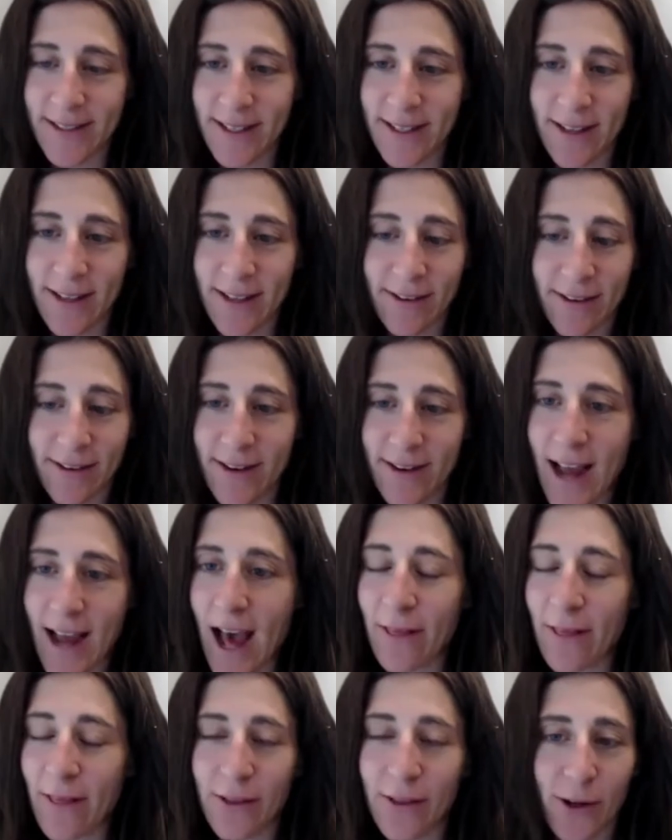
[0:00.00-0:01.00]
either
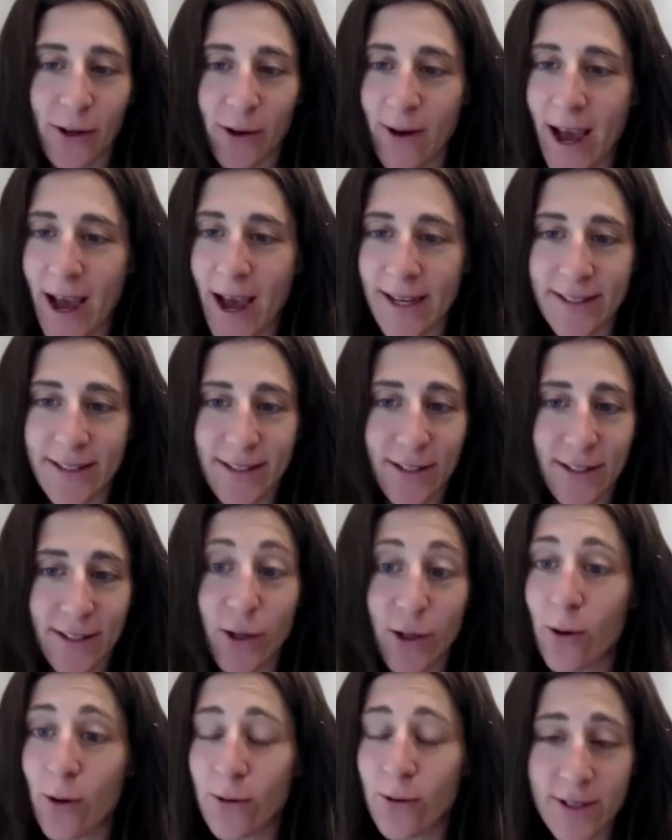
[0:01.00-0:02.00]
not the correct
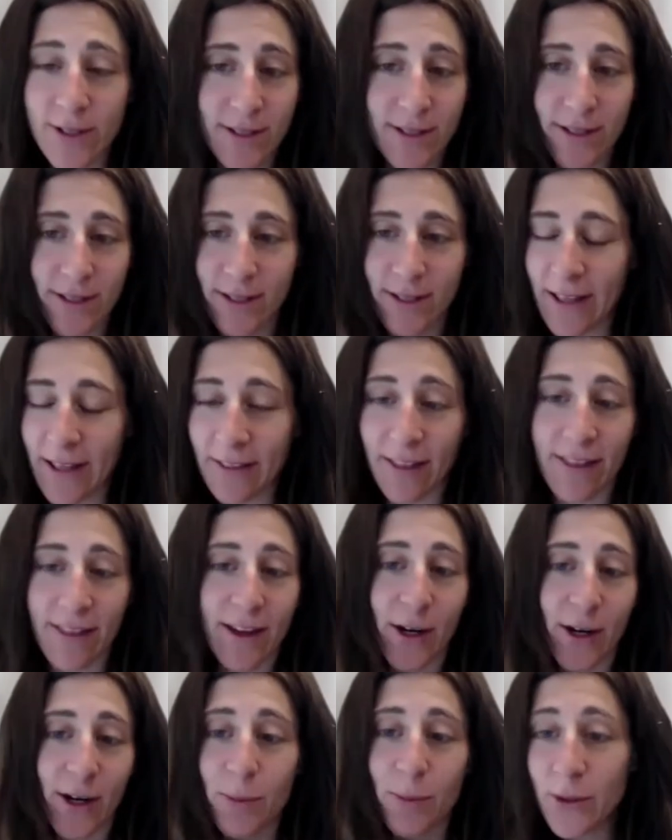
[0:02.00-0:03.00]
dose, not the
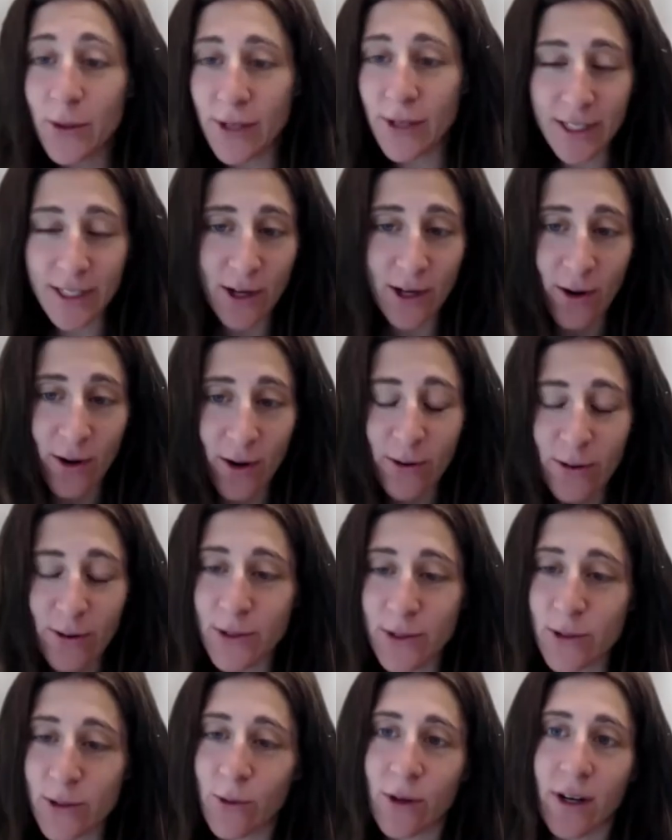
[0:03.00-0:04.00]
therapeutic
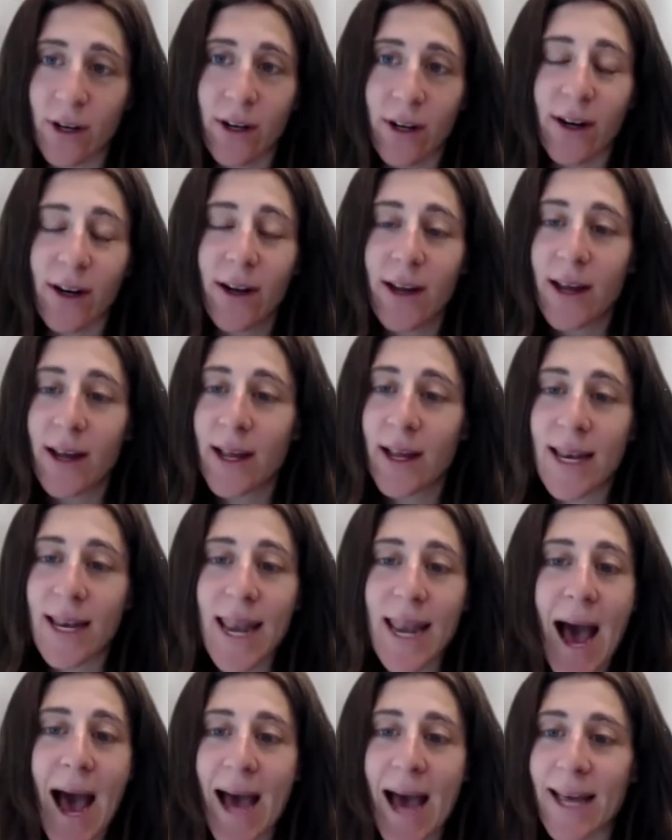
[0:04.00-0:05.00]
dose, or
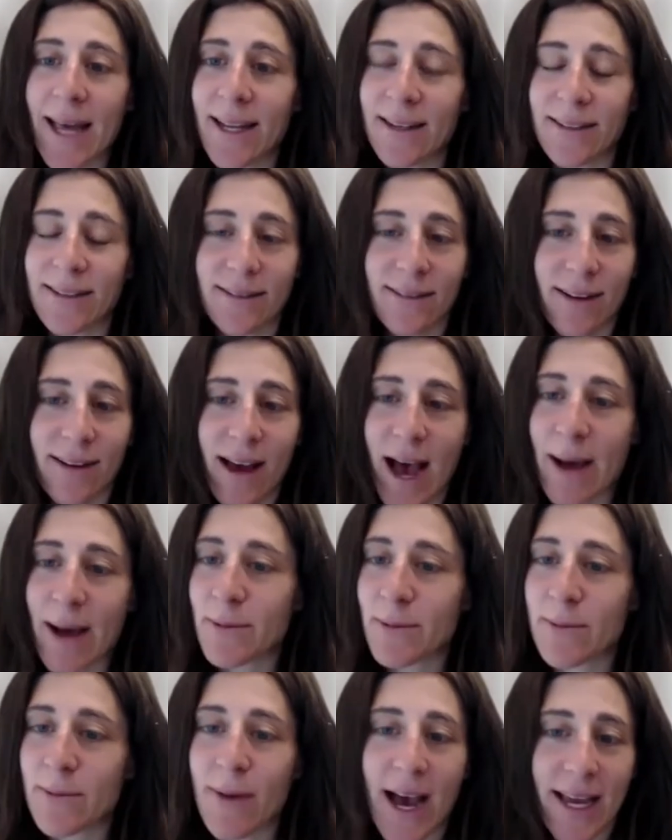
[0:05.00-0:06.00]
not
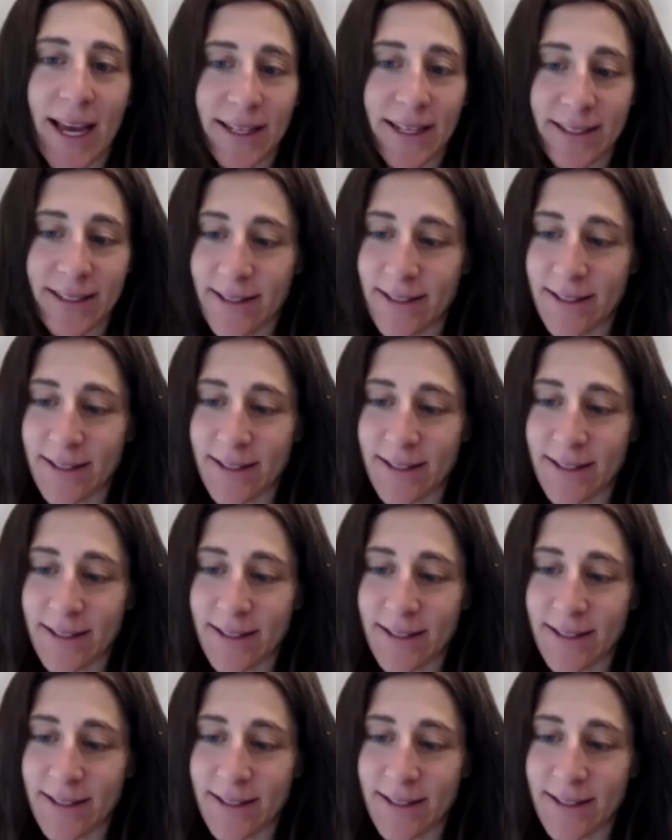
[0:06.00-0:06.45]
optimized,